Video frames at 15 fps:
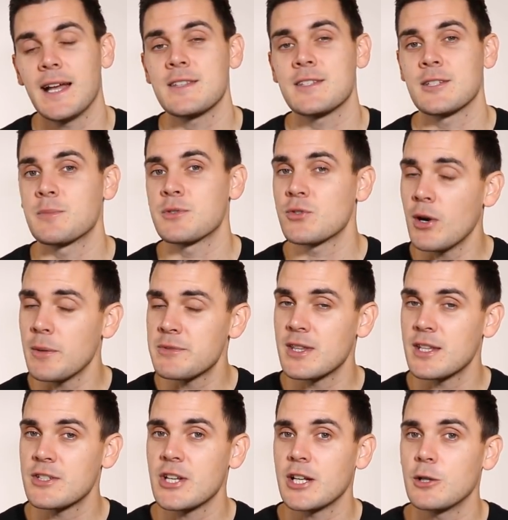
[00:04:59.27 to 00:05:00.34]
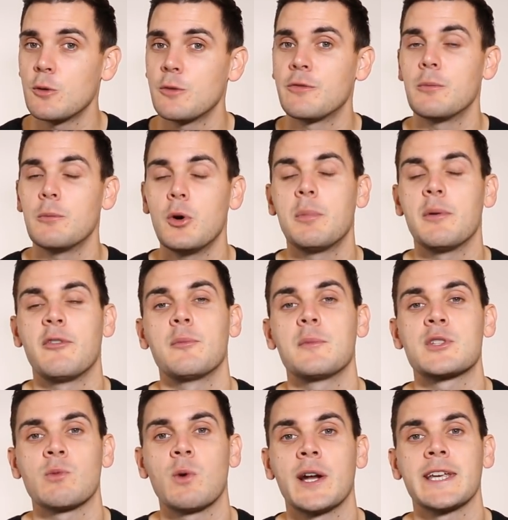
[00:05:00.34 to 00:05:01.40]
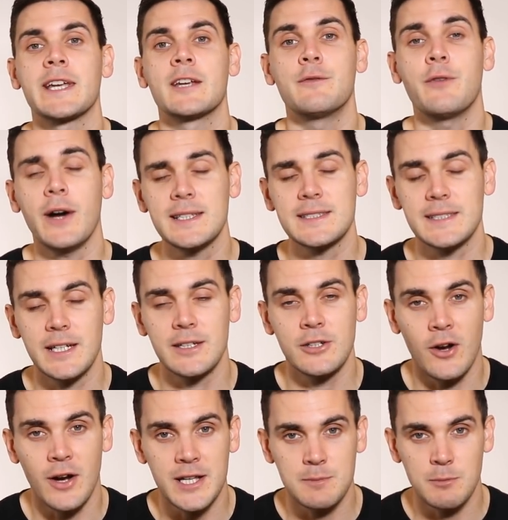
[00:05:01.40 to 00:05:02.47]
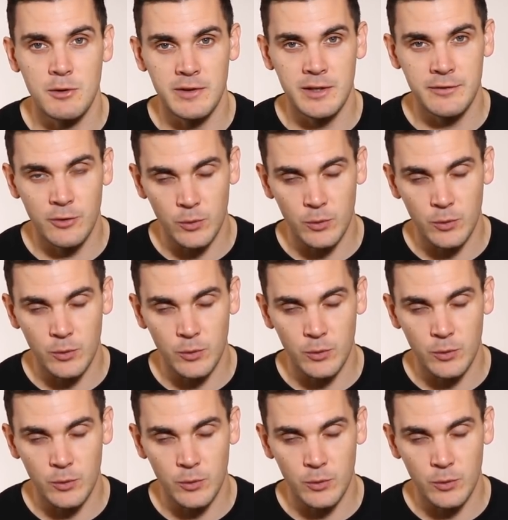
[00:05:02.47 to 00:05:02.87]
and subscribe to the channel for more performance riding advice and guides moving